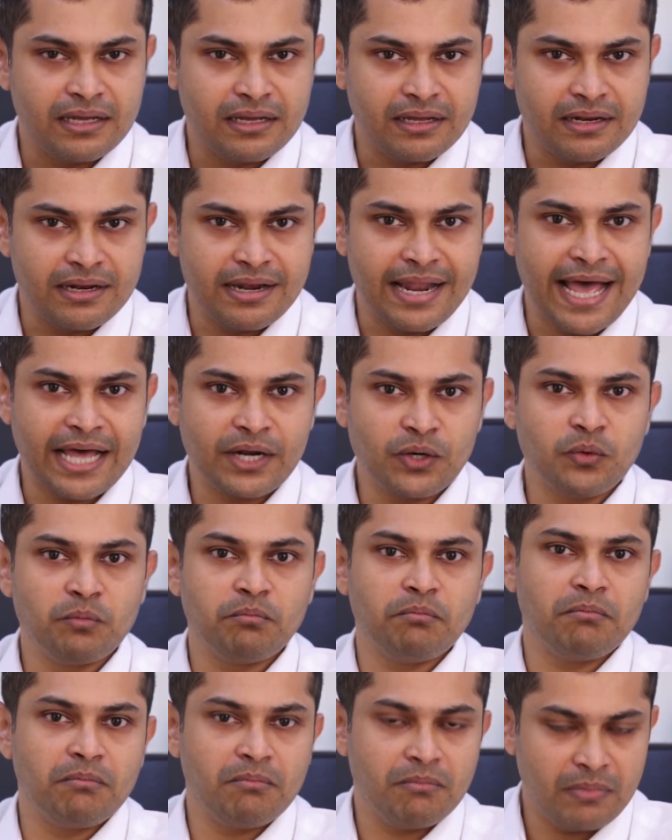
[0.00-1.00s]
narrow
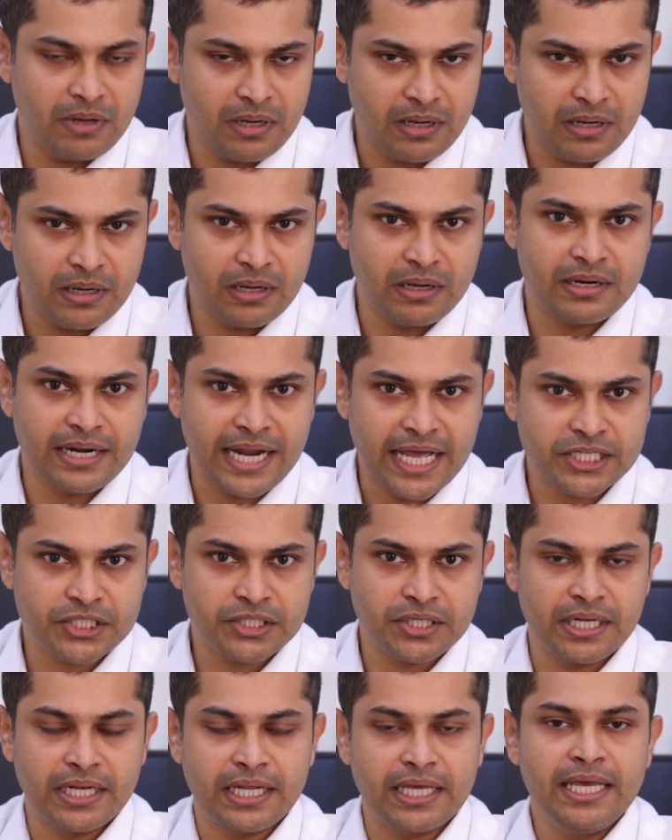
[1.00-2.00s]

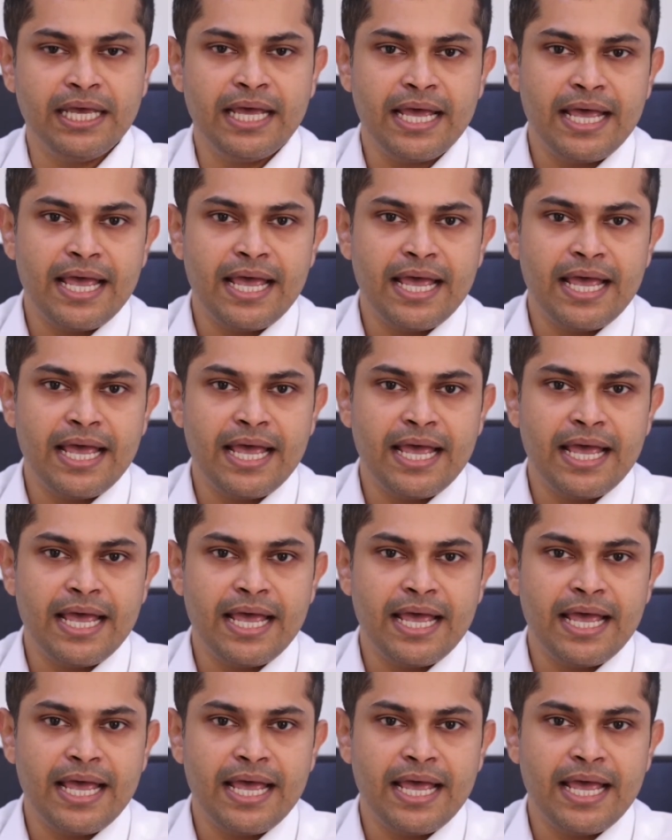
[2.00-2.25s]
naturally,